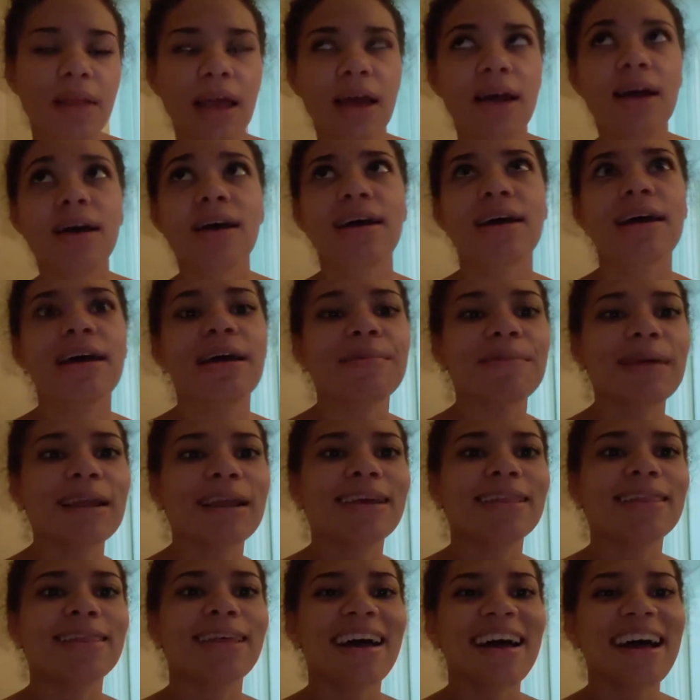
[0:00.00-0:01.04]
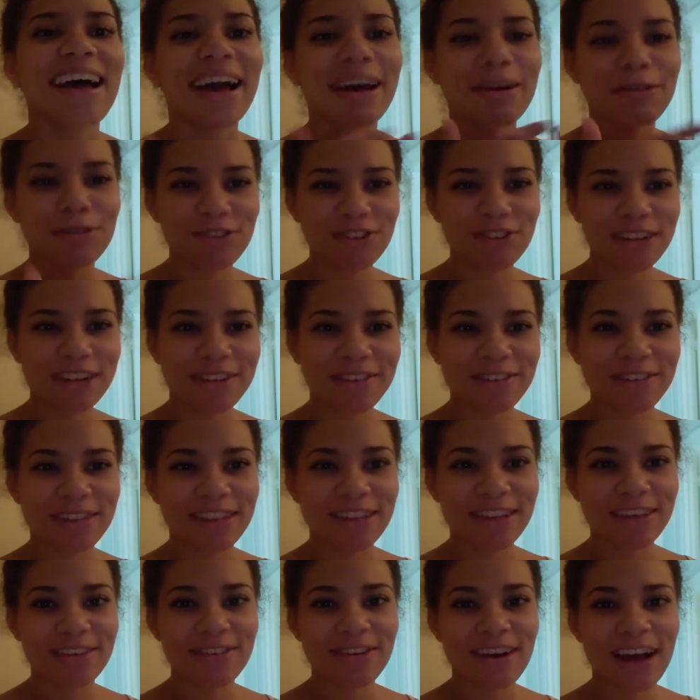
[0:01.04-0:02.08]
And I thought I would share with
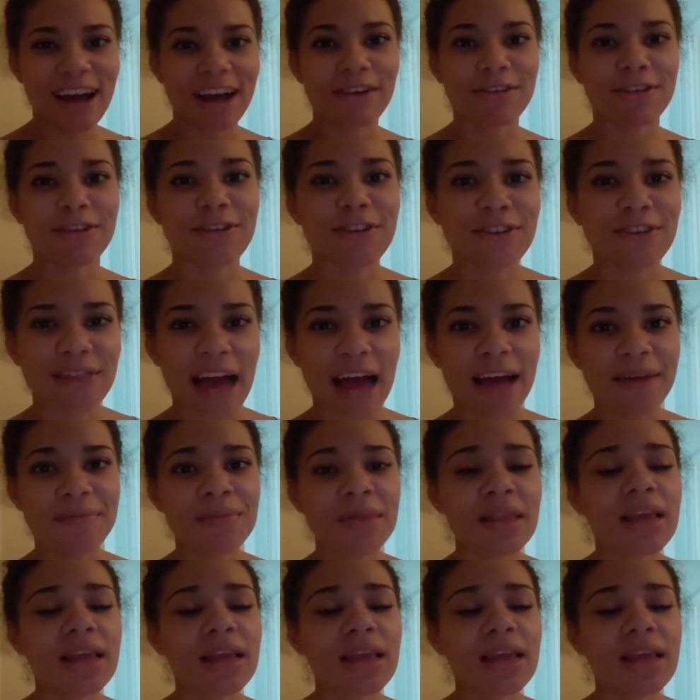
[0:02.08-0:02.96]
you how to do that.